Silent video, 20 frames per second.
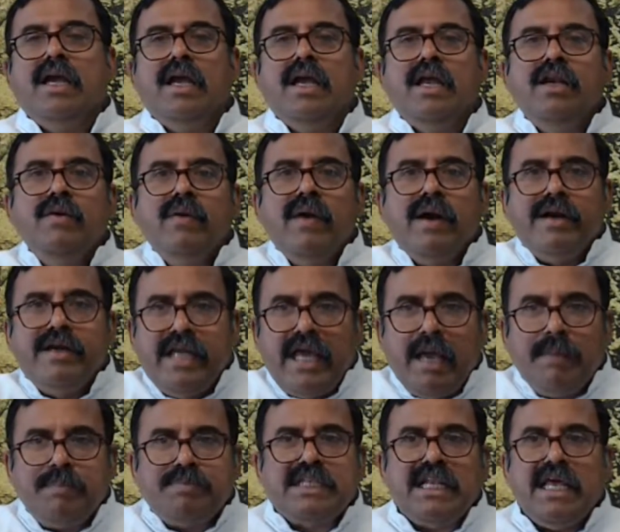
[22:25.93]
In your
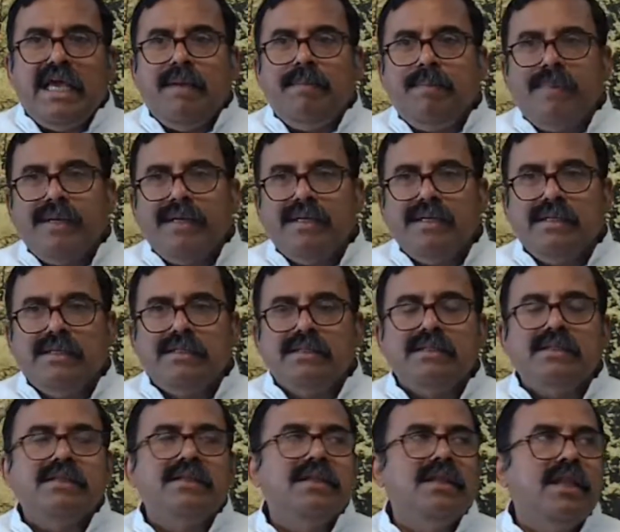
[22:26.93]
deep sleep,
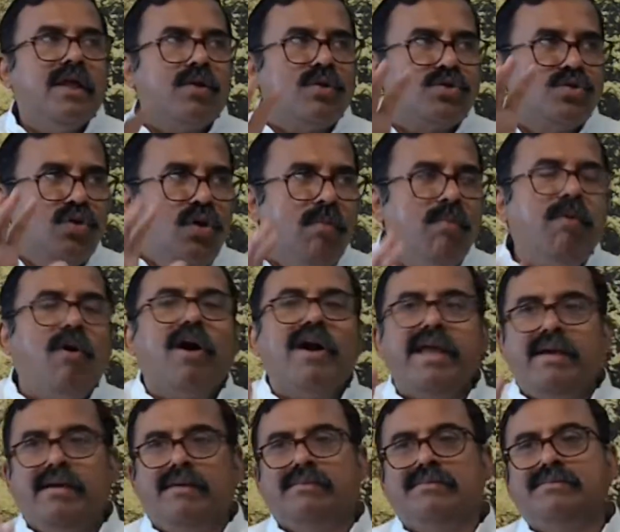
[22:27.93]
there was no
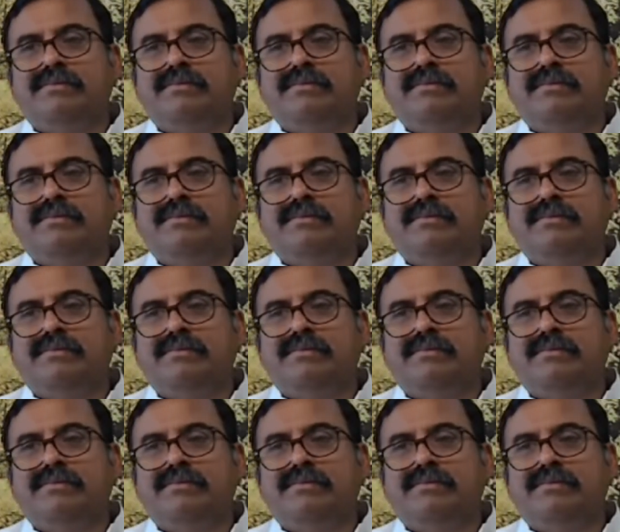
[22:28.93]
body.